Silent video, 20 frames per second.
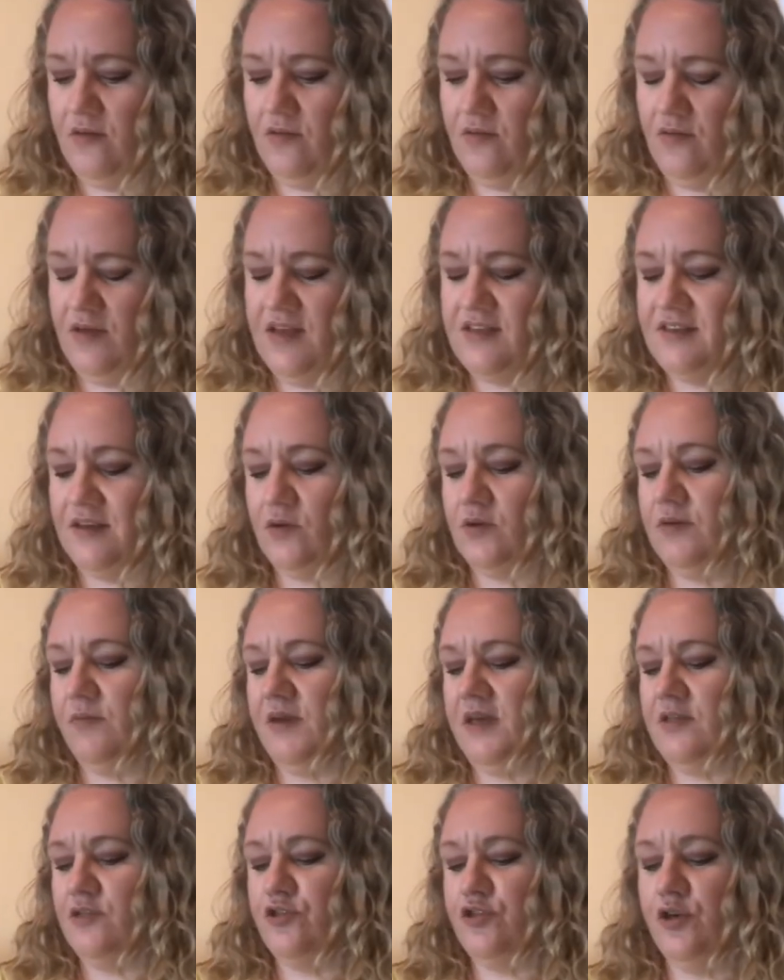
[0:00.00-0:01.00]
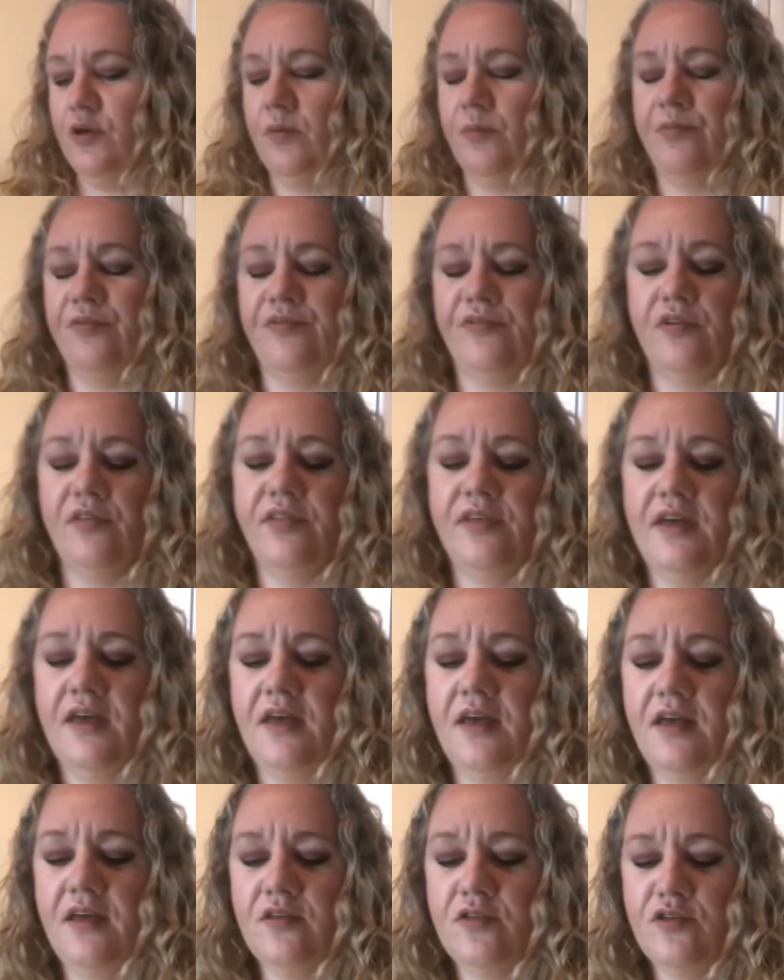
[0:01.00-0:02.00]
is it going to be a dupe for
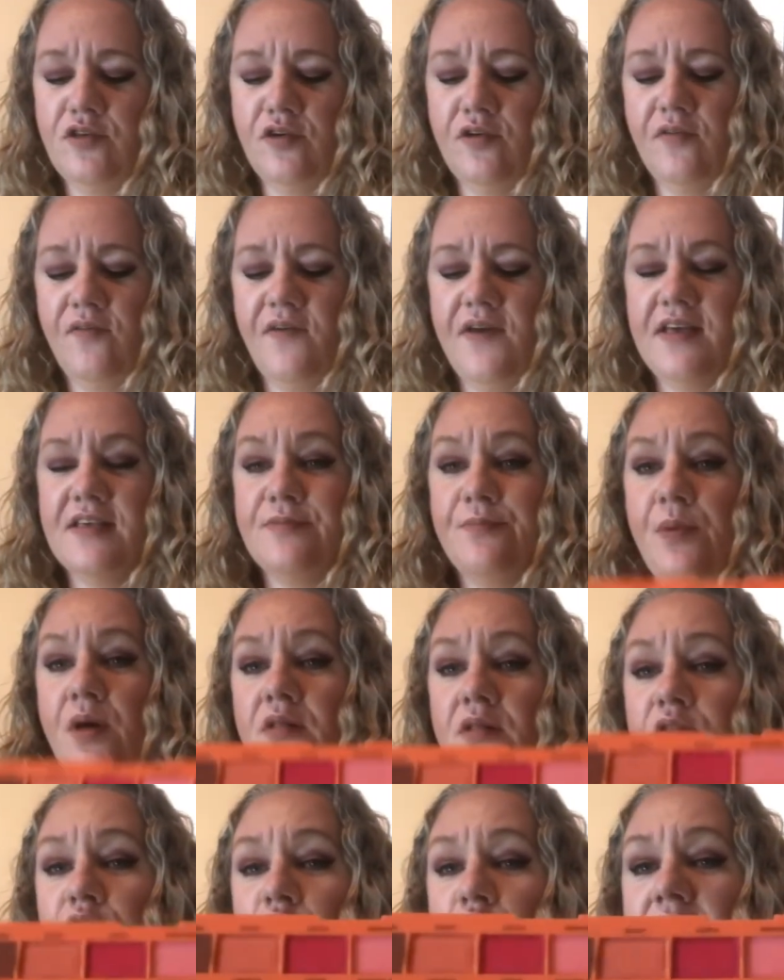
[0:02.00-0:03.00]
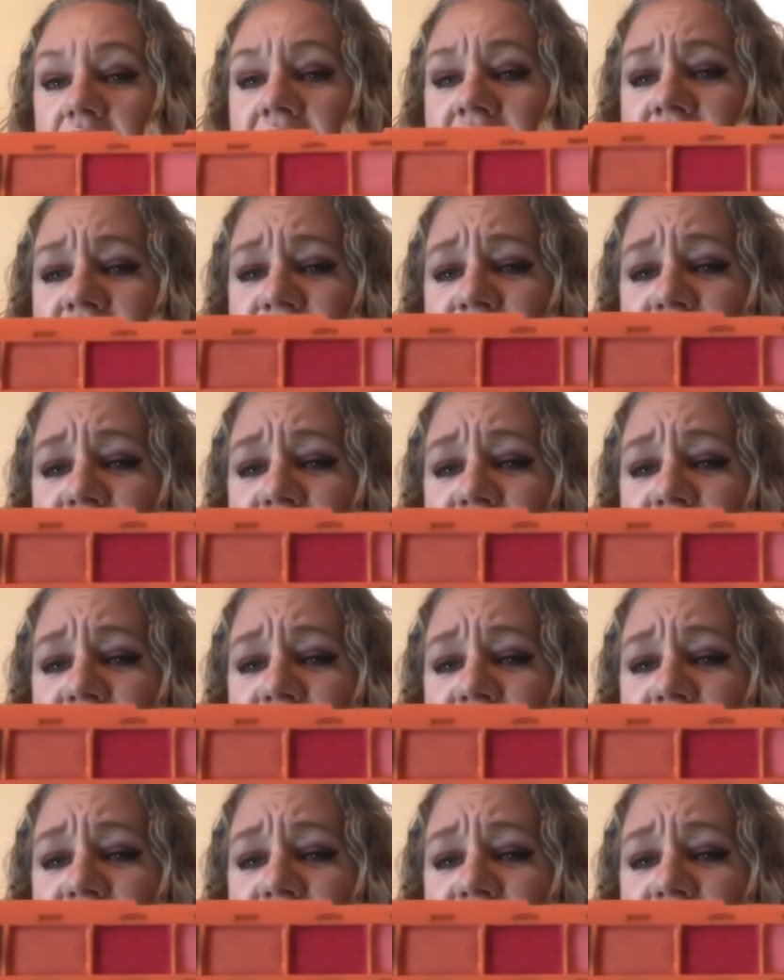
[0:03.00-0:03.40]
the Too Faced? But look at